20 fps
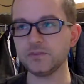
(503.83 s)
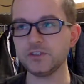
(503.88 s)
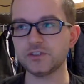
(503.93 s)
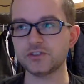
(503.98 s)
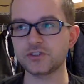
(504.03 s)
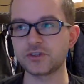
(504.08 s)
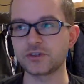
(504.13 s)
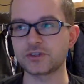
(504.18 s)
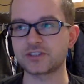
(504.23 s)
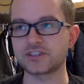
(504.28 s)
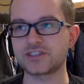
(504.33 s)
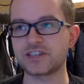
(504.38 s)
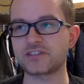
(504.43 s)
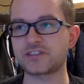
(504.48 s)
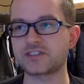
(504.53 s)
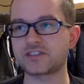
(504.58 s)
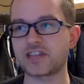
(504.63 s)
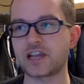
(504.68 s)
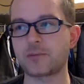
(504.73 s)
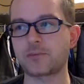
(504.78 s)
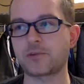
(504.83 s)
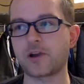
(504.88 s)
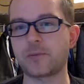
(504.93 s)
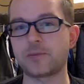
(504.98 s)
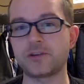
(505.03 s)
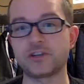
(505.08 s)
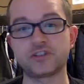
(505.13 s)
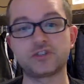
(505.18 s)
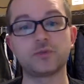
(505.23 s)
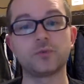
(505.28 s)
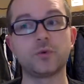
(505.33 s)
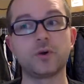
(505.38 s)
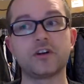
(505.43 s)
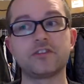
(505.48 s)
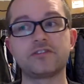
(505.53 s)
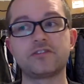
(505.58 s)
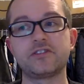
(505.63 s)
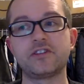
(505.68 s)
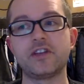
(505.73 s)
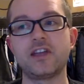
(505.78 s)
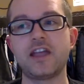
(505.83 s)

So you could set the sound property to woof,